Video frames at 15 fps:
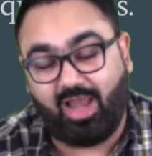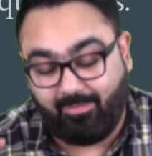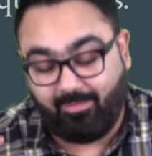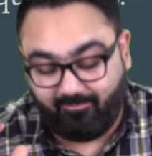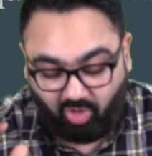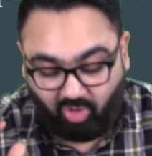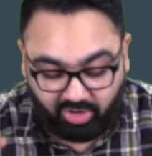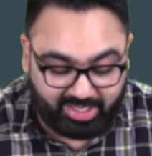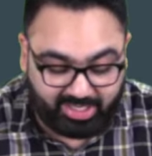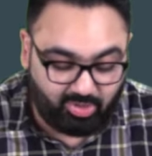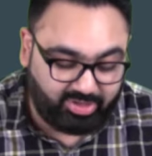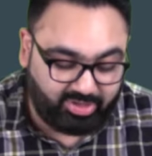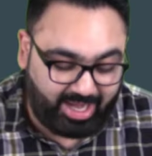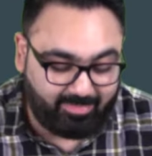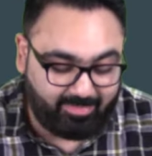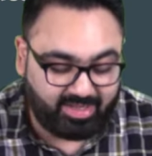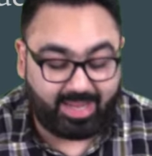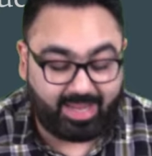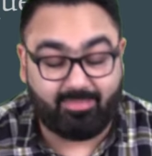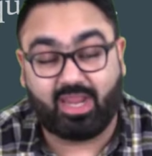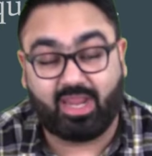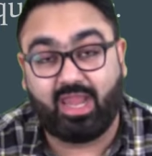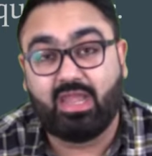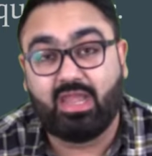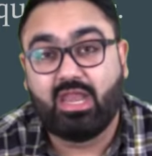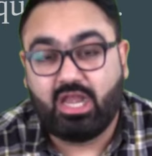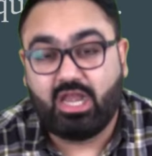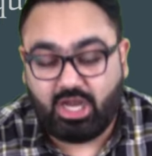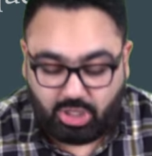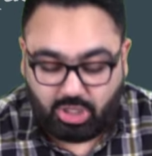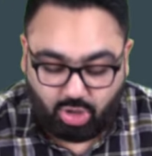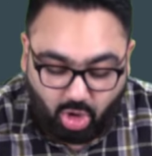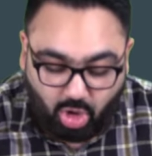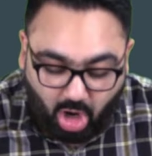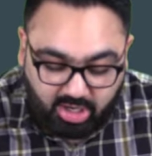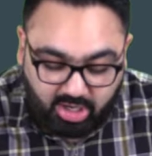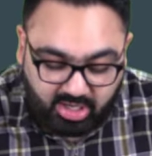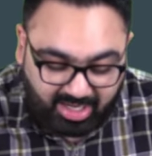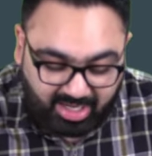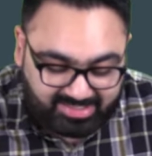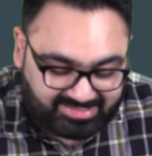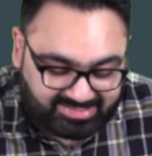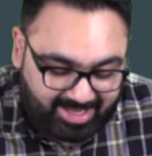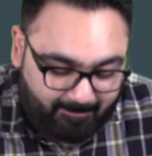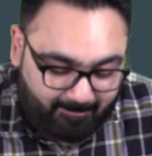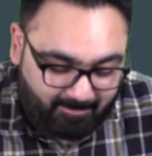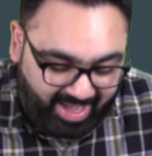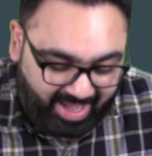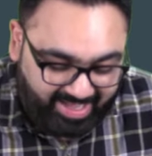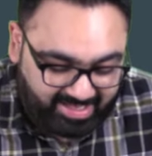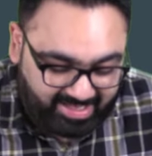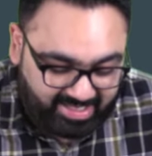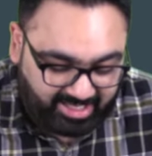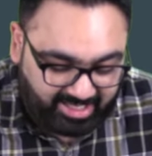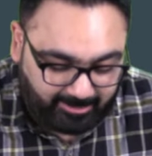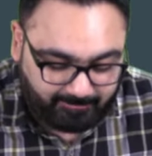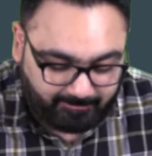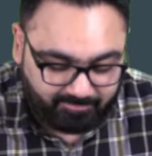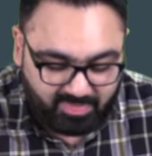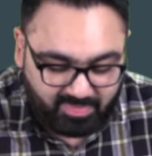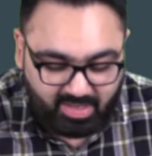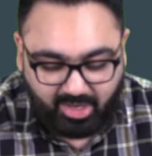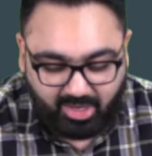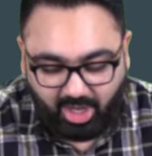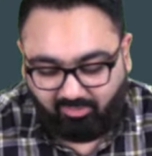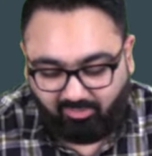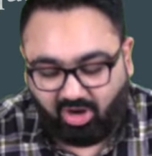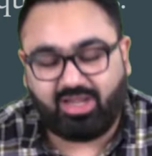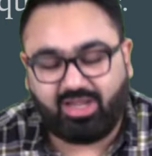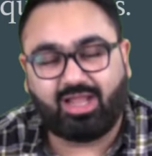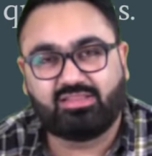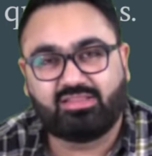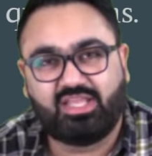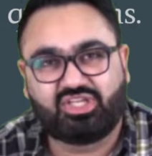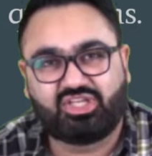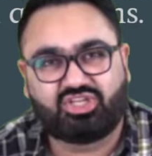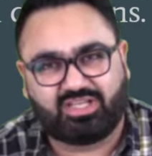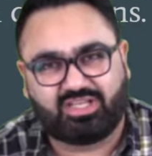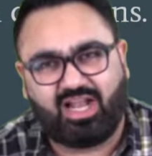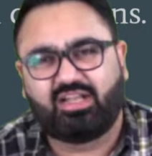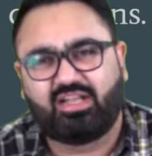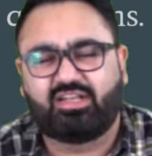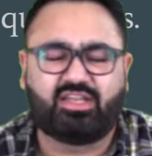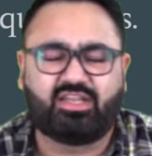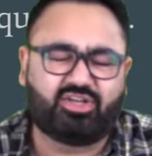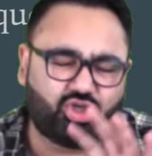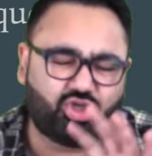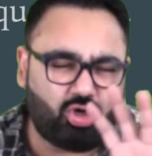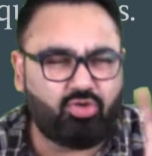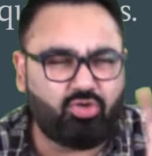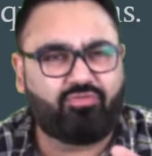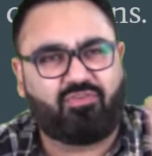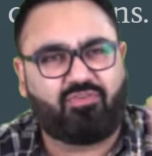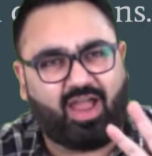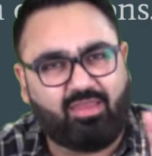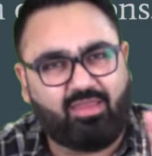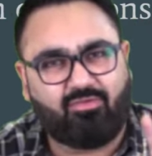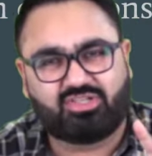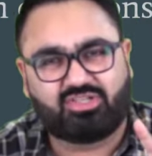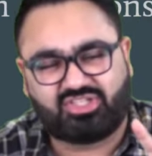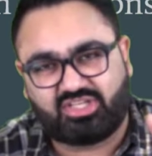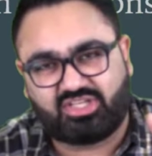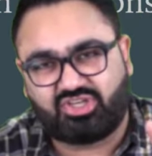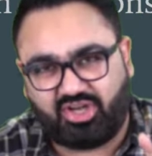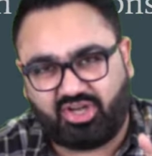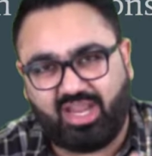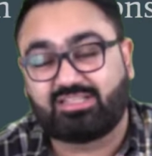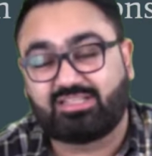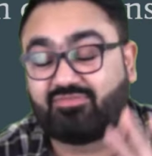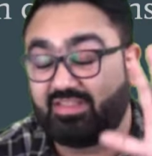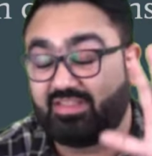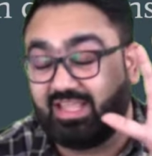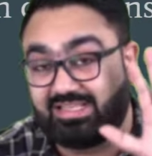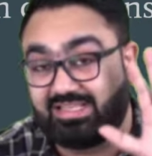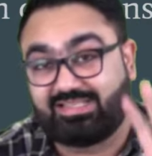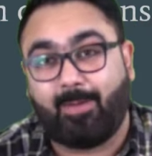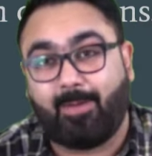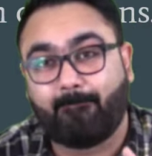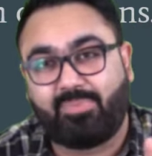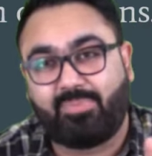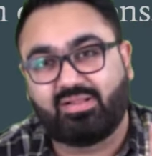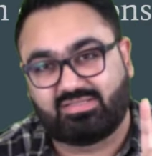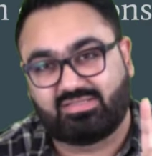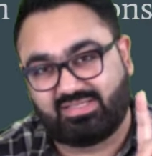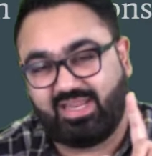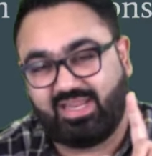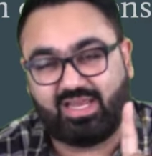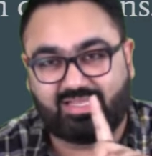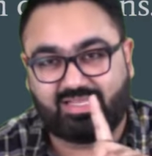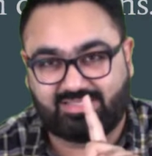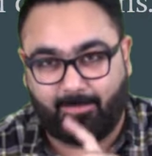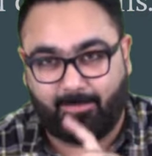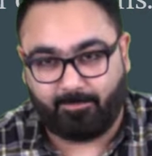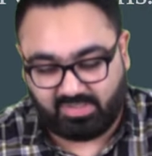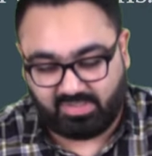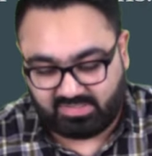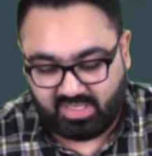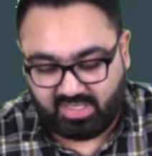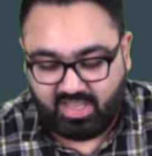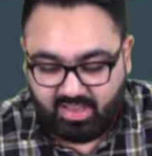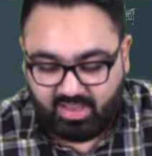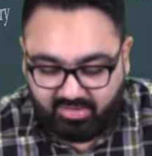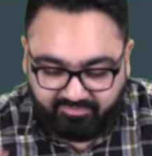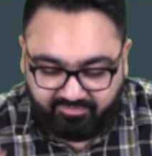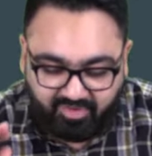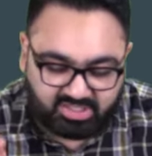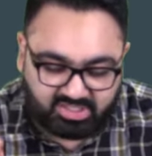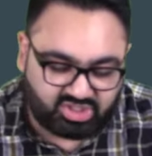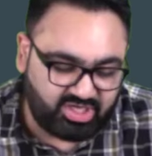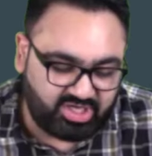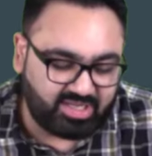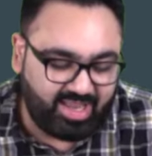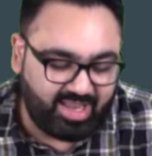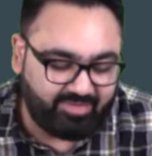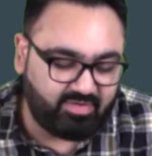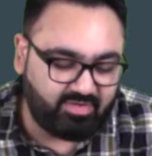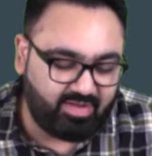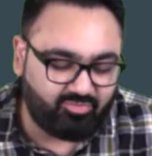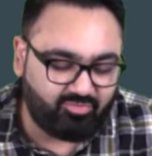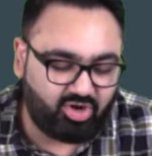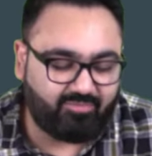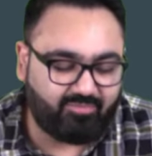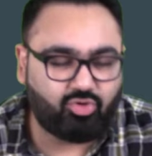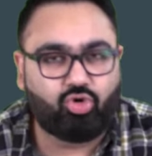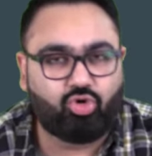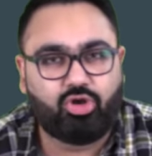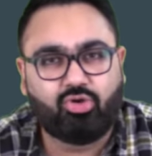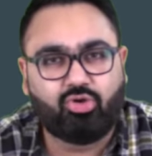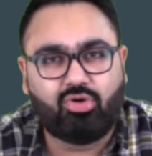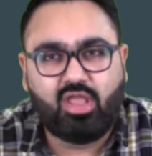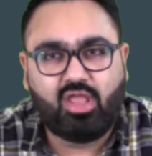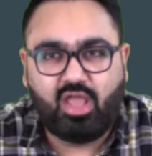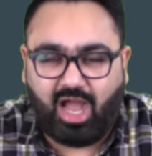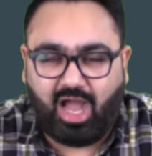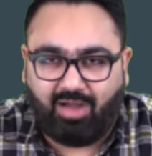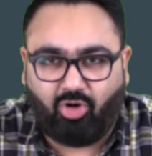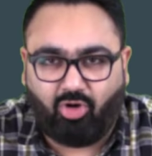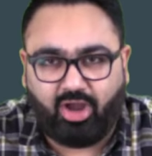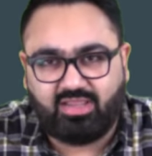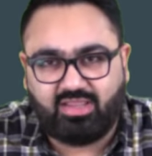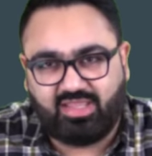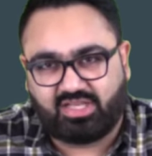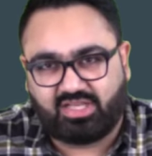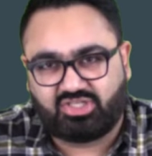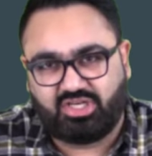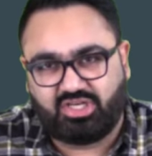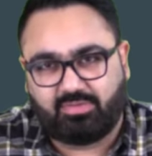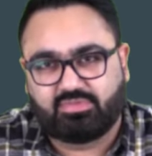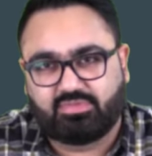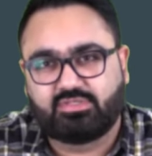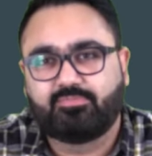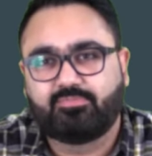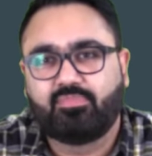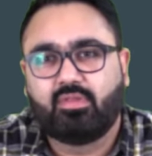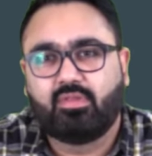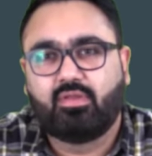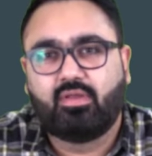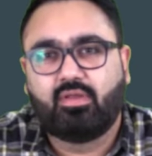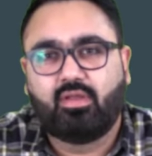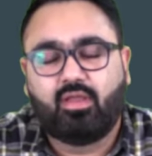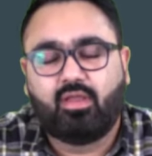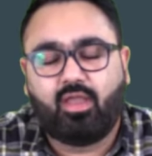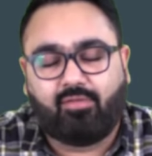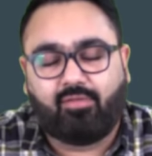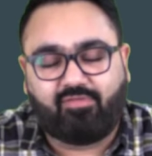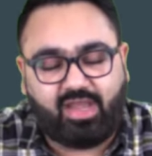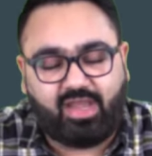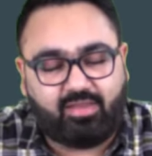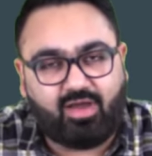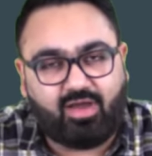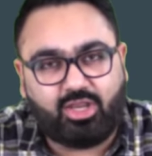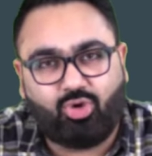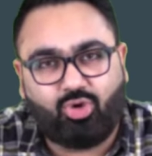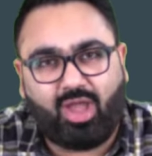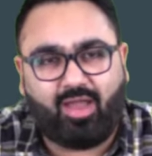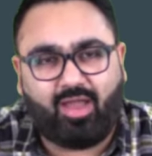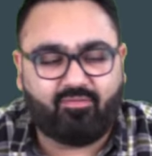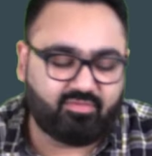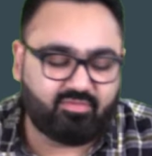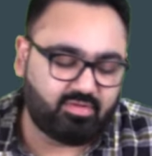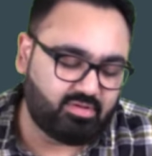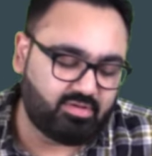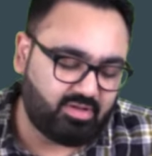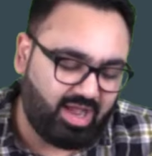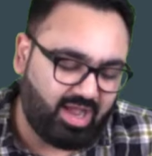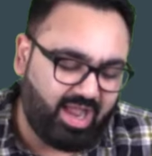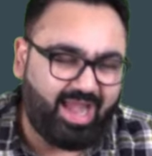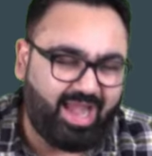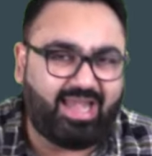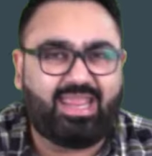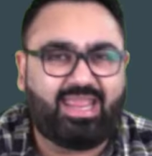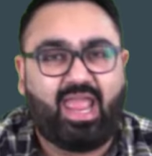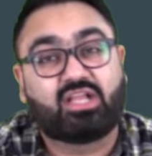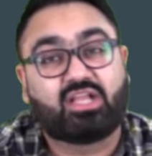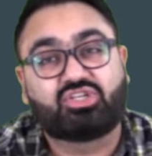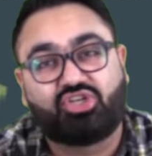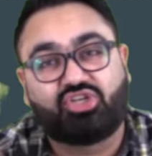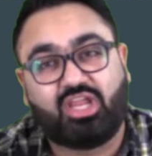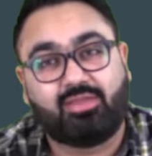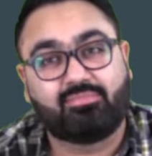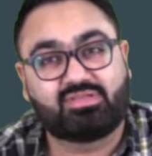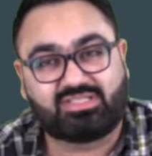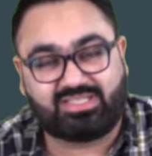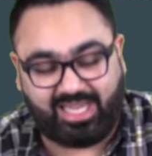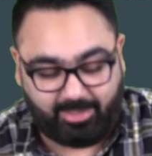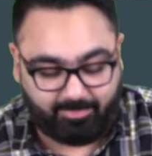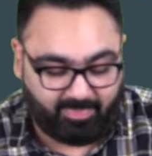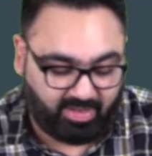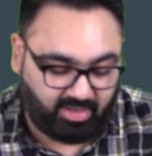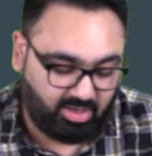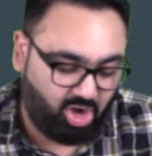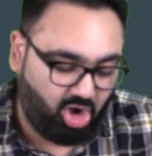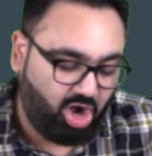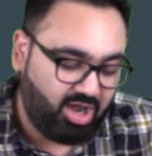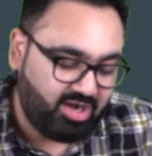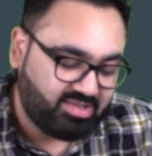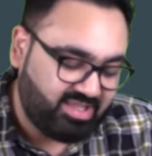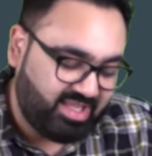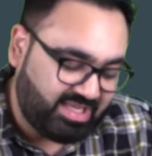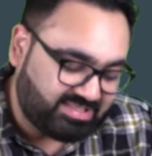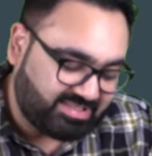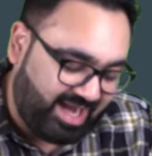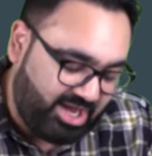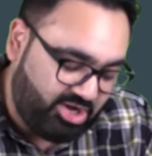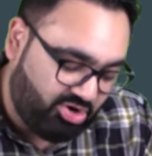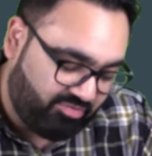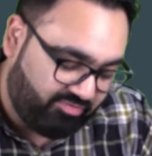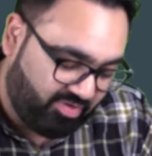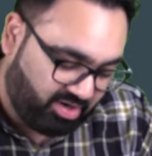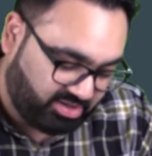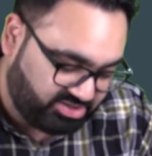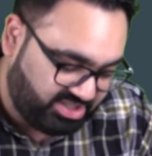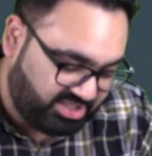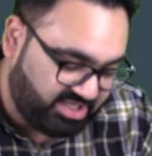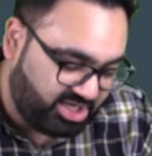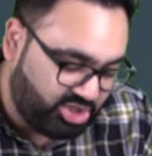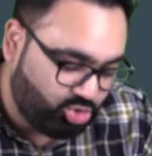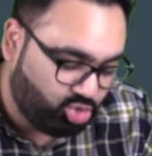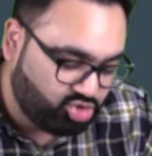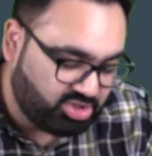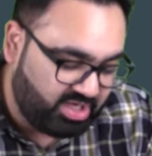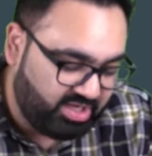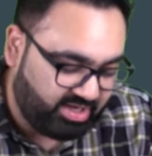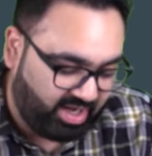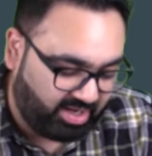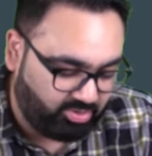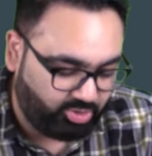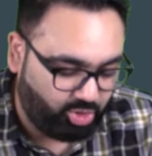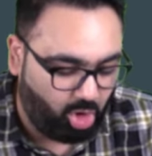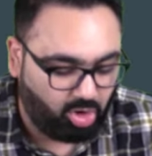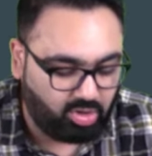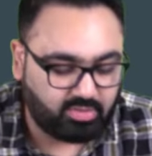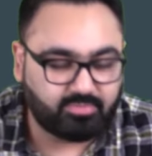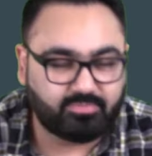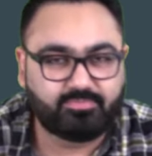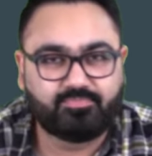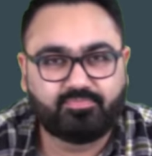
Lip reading: I am warning you time and time again, do not trust them blindly. Now, what are these tricks? I'll show you 5 or 6 tricks with examples, real examples. First trick, everyone would have told you, avoid the extremes. Whenever you have any extreme statement or these kind of words, these are usually wrong.